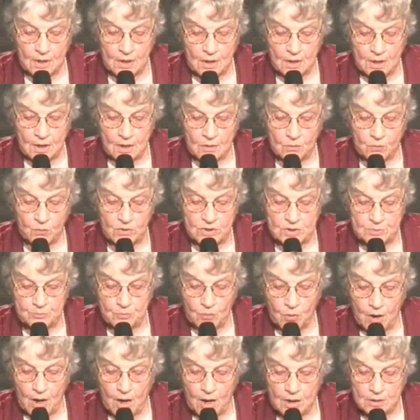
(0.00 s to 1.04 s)
we
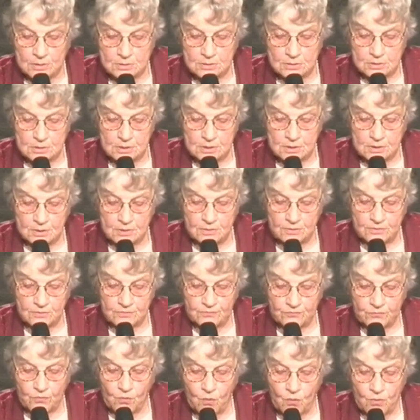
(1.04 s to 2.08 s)
bought the
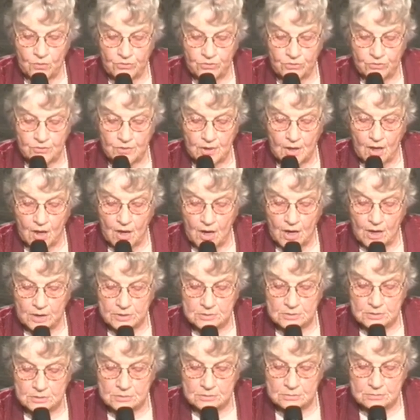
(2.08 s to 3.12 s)
fourth lot,
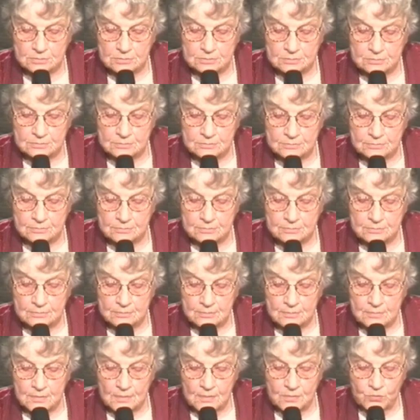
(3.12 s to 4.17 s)

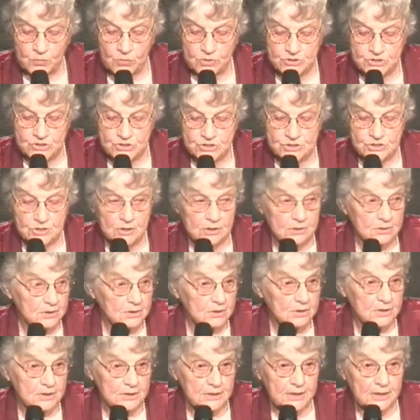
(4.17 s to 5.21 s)
which is on
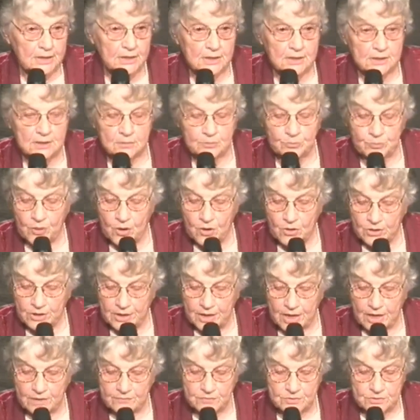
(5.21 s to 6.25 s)
Knik and Park
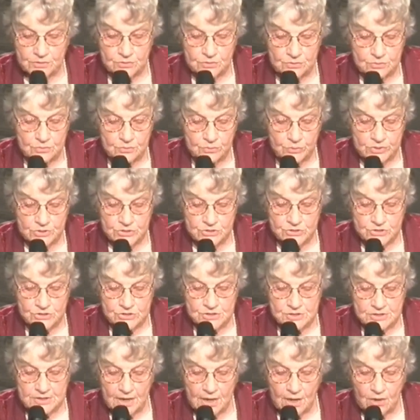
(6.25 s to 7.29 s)
Avenue, which is
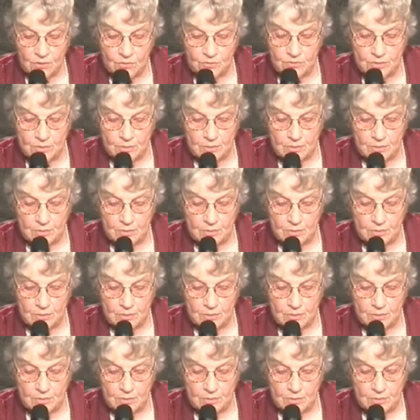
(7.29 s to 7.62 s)
now the